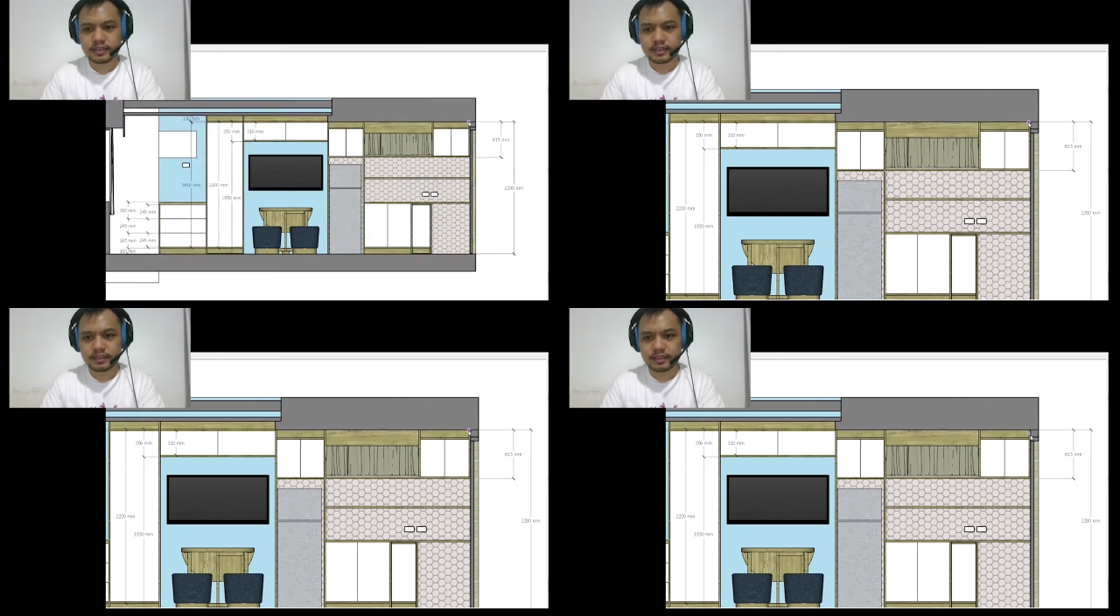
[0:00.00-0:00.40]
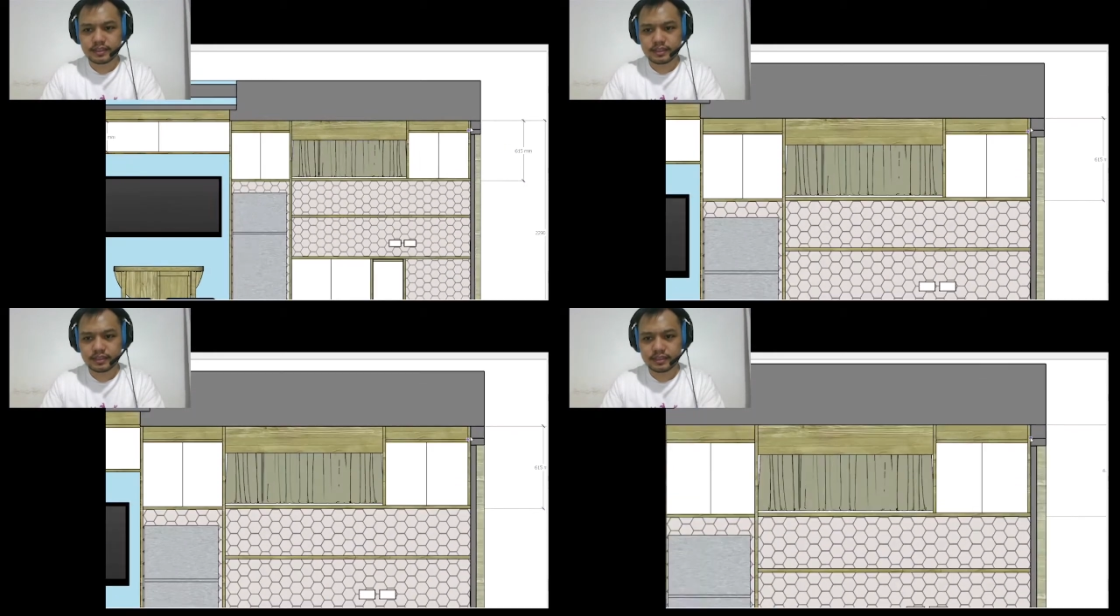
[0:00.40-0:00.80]
And
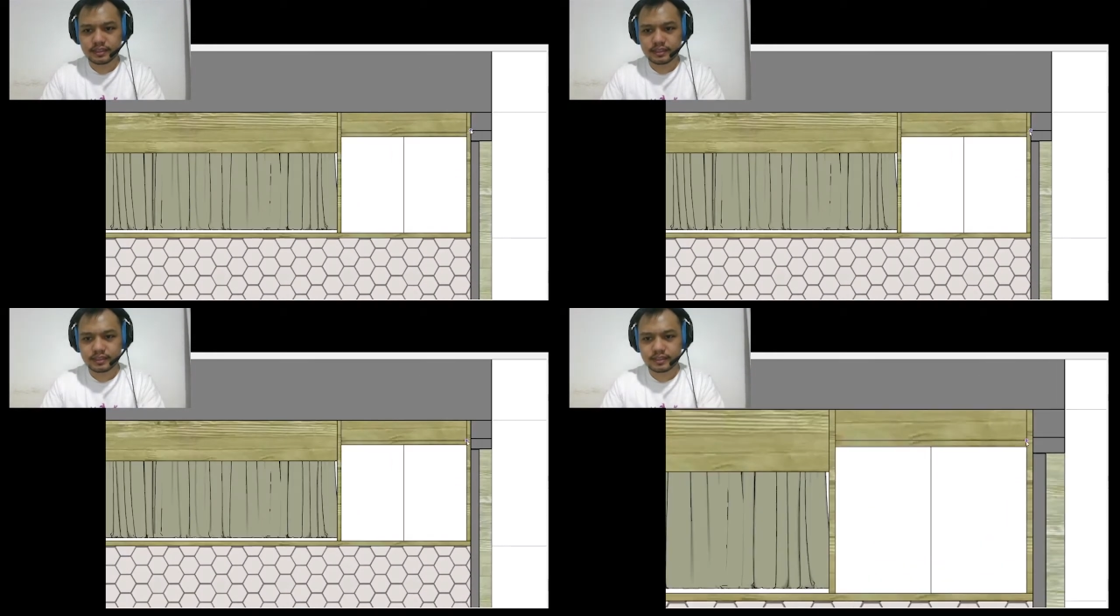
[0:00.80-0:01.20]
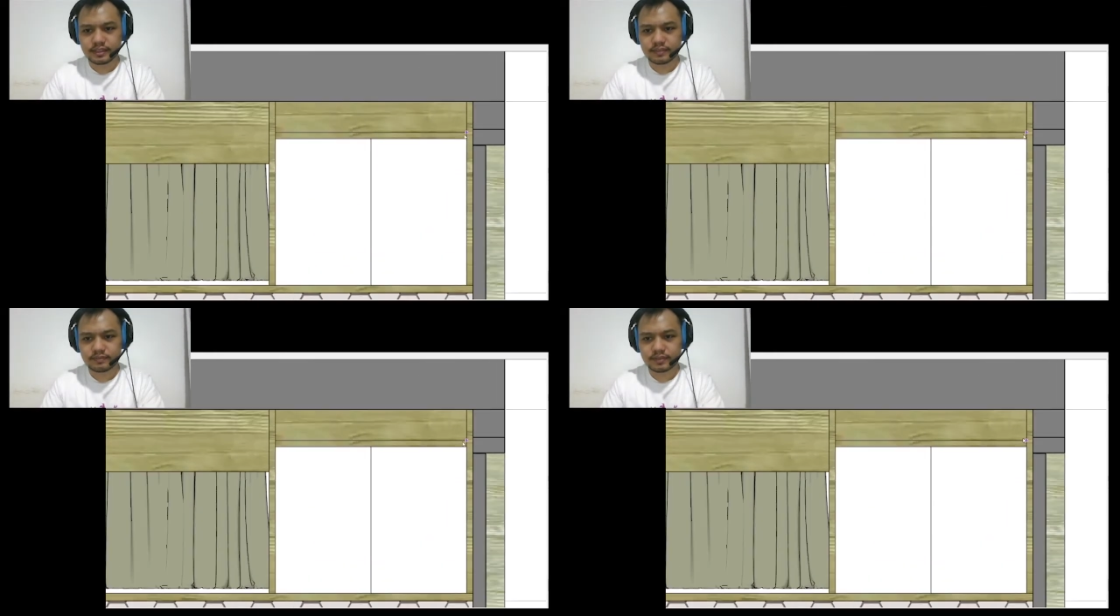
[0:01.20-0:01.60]
then
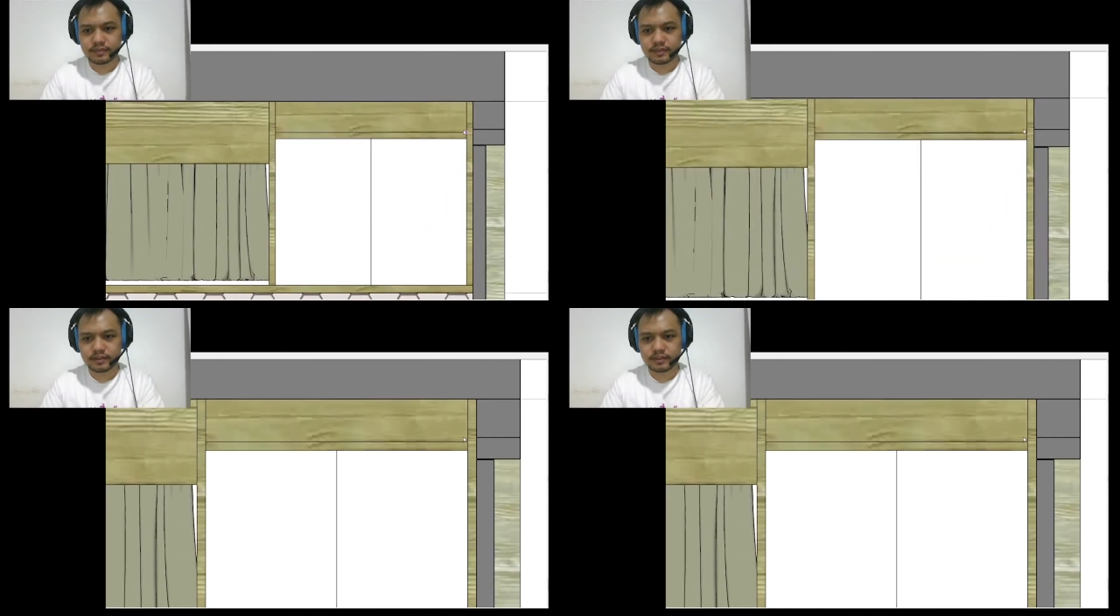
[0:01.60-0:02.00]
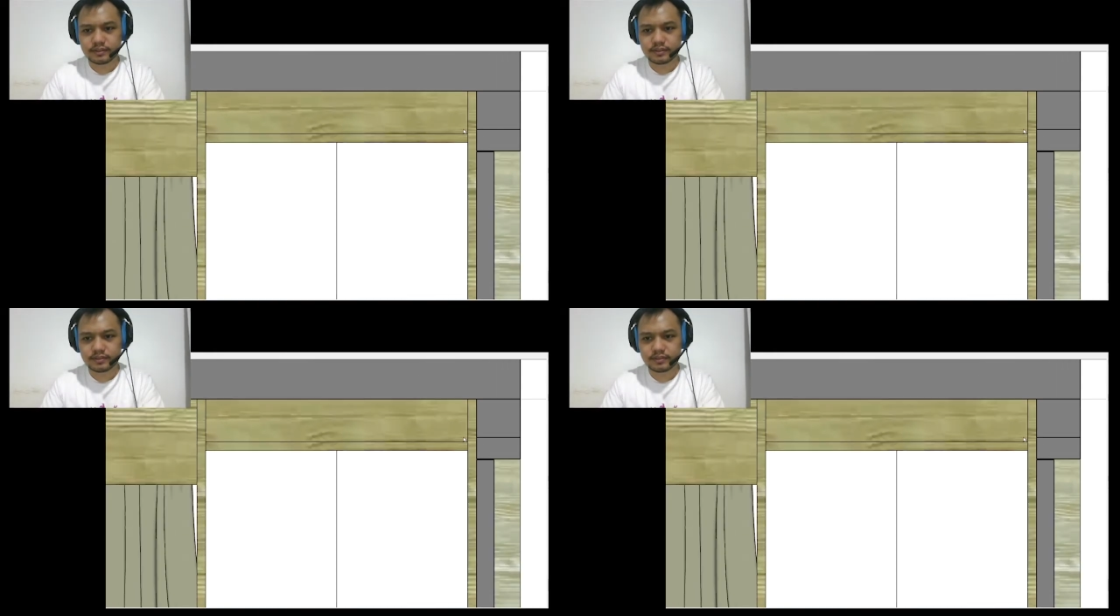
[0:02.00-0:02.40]
if they're
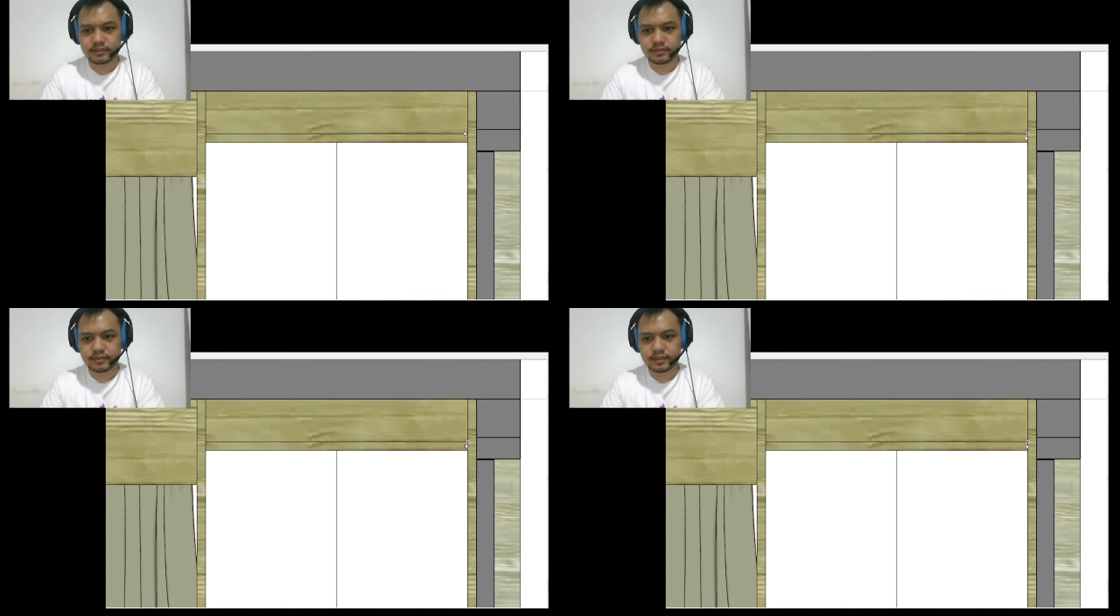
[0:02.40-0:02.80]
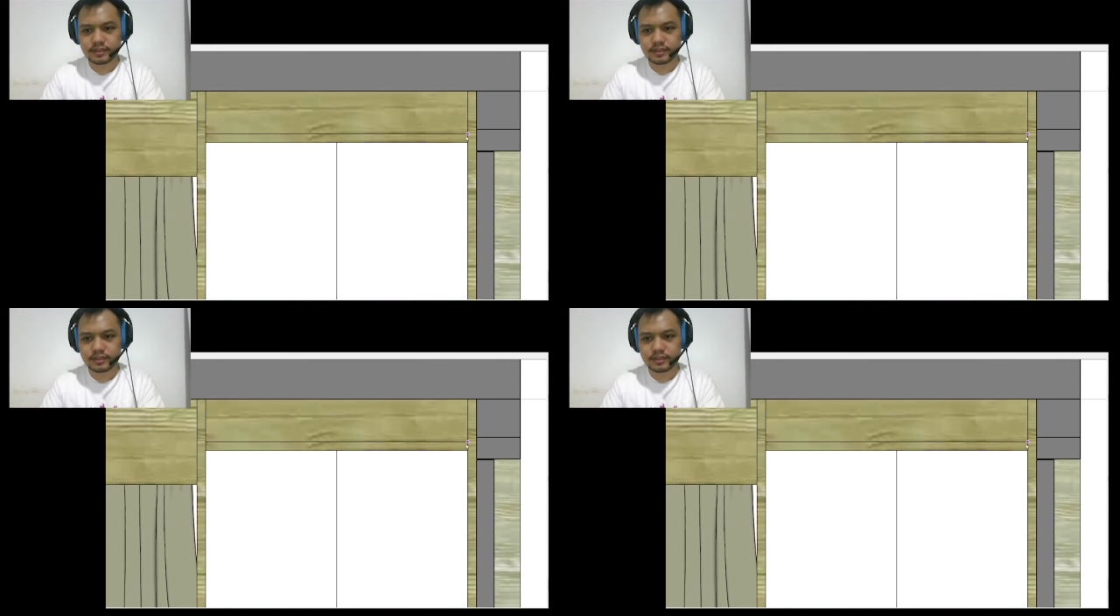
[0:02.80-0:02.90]
going to